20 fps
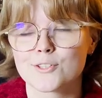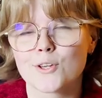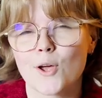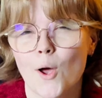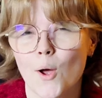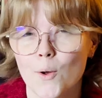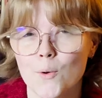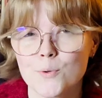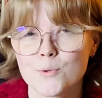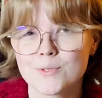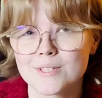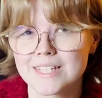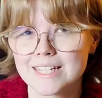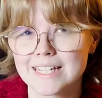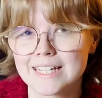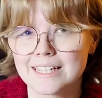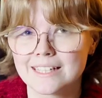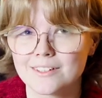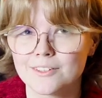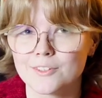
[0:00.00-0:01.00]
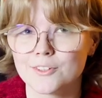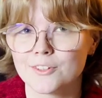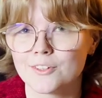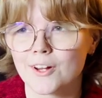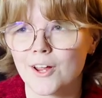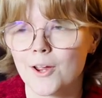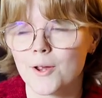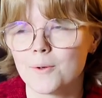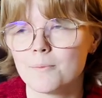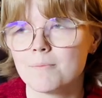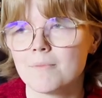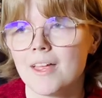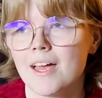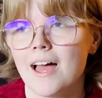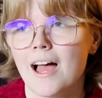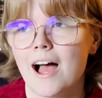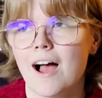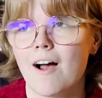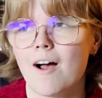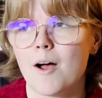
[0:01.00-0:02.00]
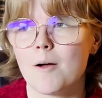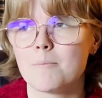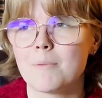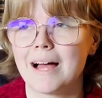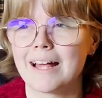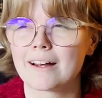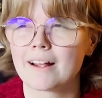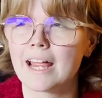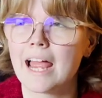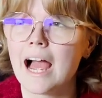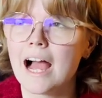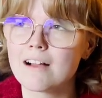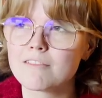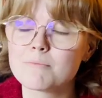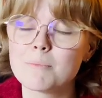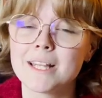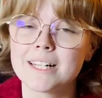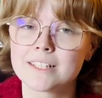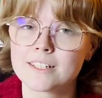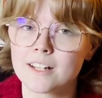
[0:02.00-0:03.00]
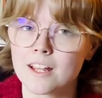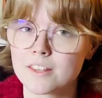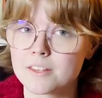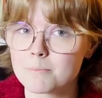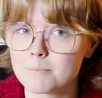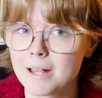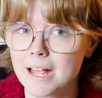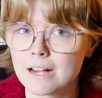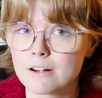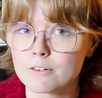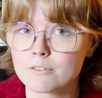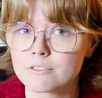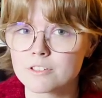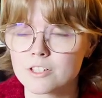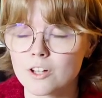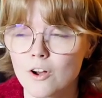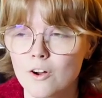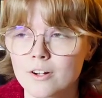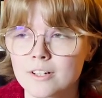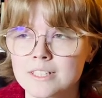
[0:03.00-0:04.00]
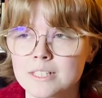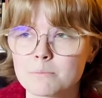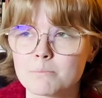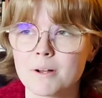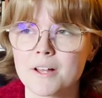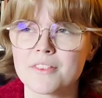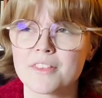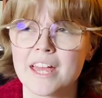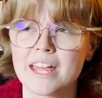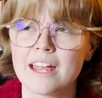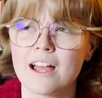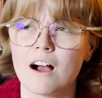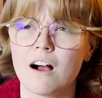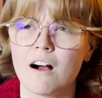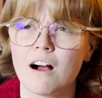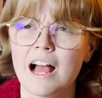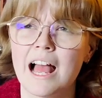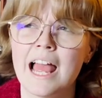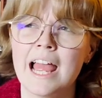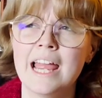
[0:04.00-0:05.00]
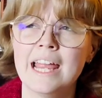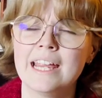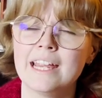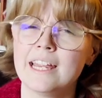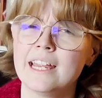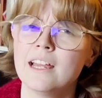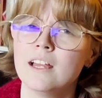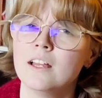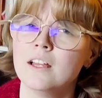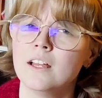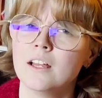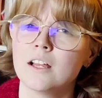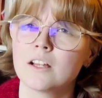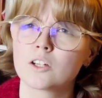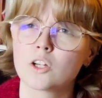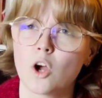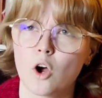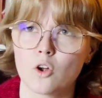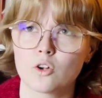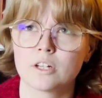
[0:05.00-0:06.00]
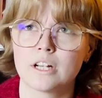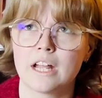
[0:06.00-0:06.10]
cozy, you know. And I have made another pair of socks, but they are A, cotton